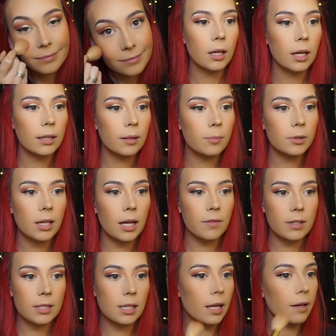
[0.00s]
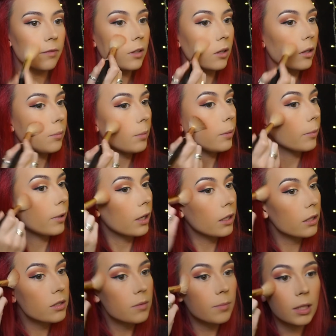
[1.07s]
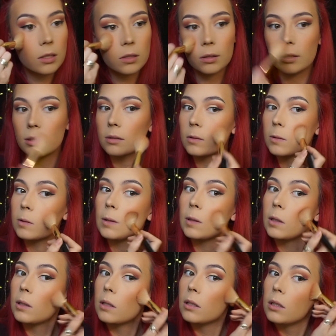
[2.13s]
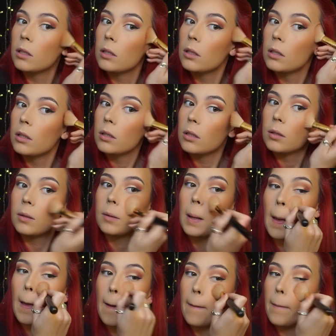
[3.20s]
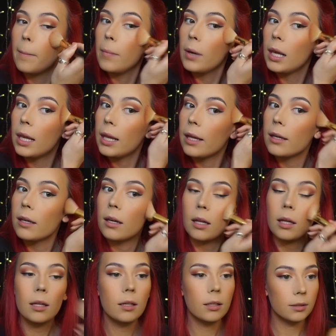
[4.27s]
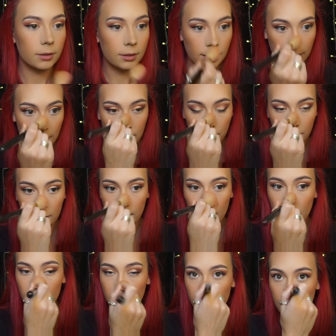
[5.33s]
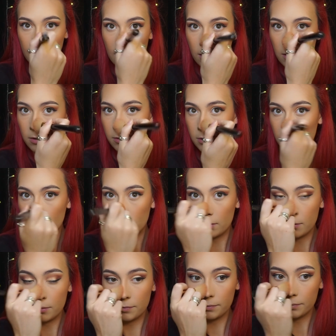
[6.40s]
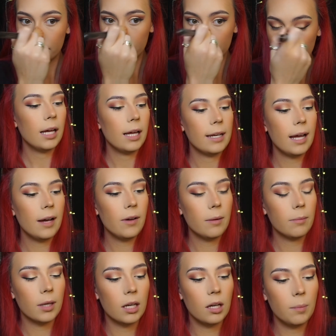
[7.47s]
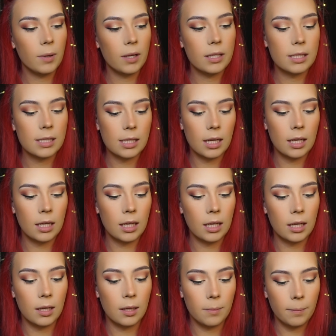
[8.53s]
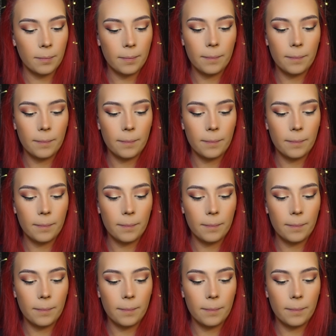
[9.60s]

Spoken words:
And then whatever's left on my brush, make sure it's all blended, and I put it on my nose. And now I'm going to put some